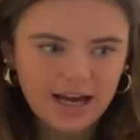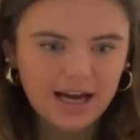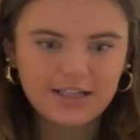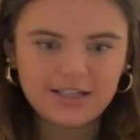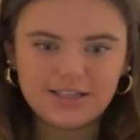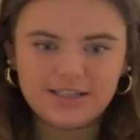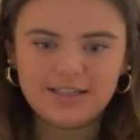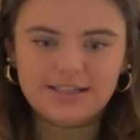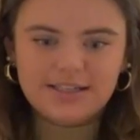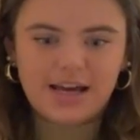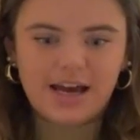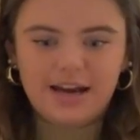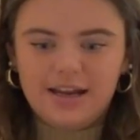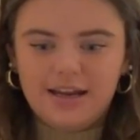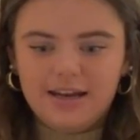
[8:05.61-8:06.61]
I just
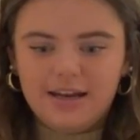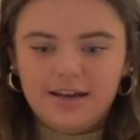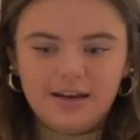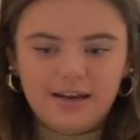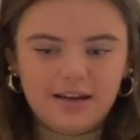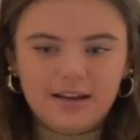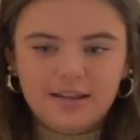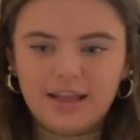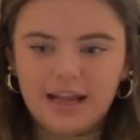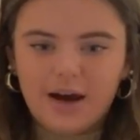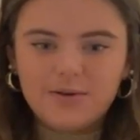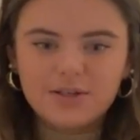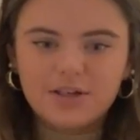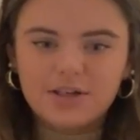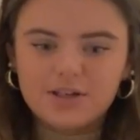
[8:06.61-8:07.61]
decided that
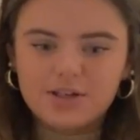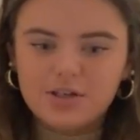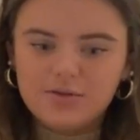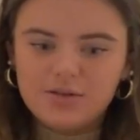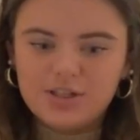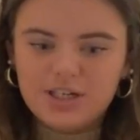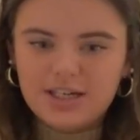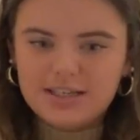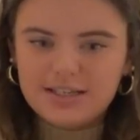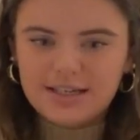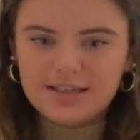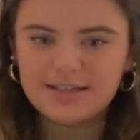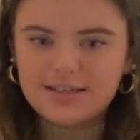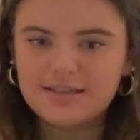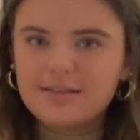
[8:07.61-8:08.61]
I was going to choose
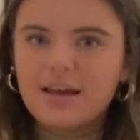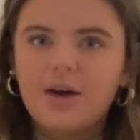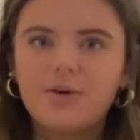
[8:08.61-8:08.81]
Jesus.